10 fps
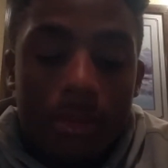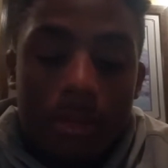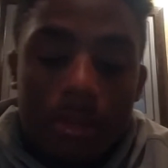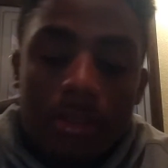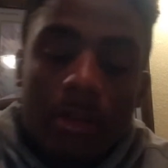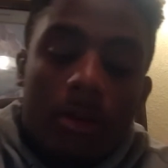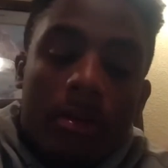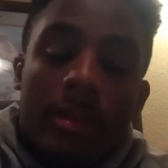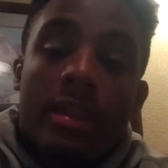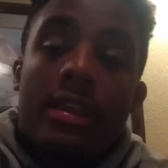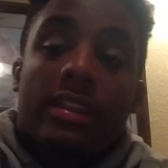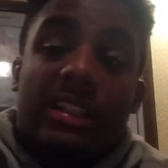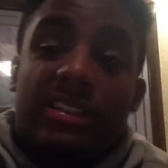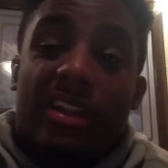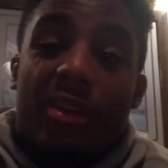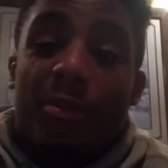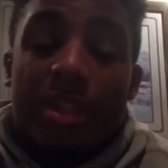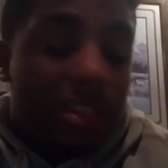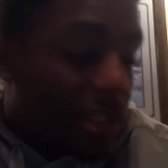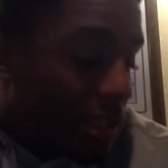So that's another big
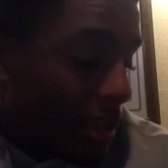thing.